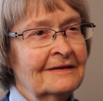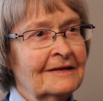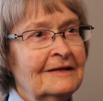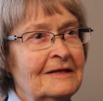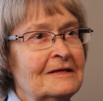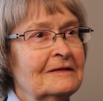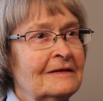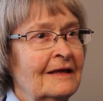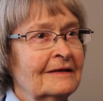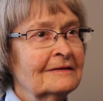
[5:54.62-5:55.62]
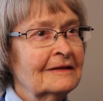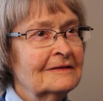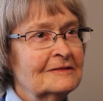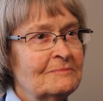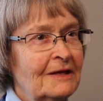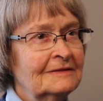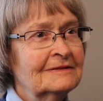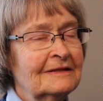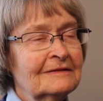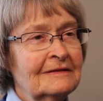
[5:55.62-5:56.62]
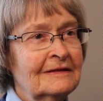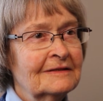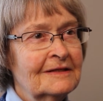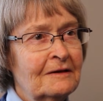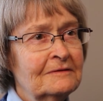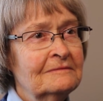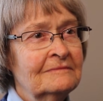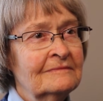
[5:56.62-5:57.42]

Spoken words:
get in and get his mask and get down.